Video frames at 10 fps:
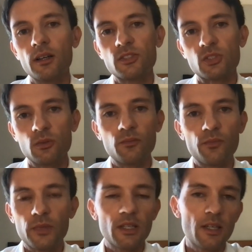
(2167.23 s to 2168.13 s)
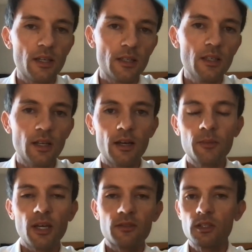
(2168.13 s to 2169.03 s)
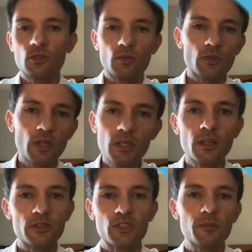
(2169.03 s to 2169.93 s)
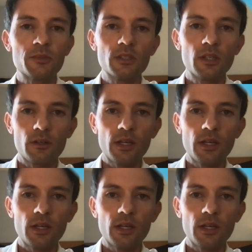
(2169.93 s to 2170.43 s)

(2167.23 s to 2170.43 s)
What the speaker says: So again, I think you're hitting on something there,